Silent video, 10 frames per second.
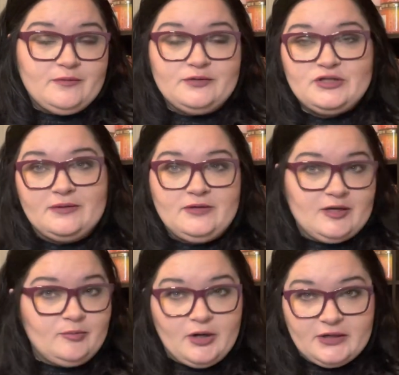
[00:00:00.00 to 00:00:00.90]
which I'm not
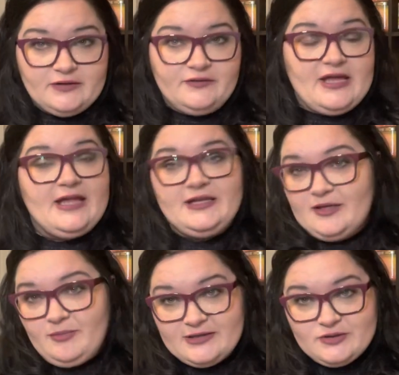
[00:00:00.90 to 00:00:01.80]
a part of any
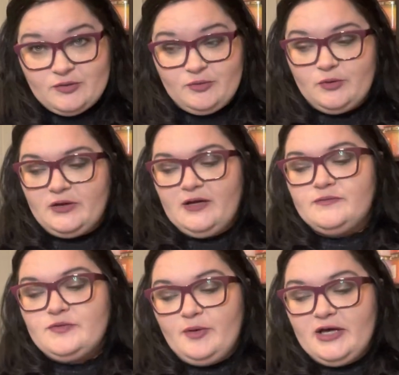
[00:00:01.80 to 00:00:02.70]
ambassador
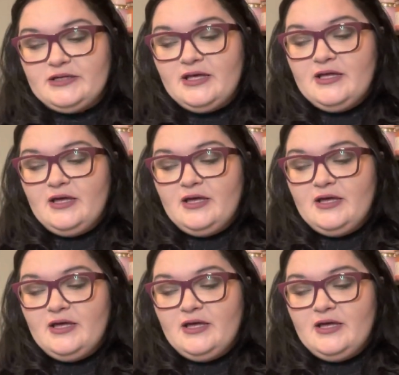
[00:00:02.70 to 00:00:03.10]
programs, but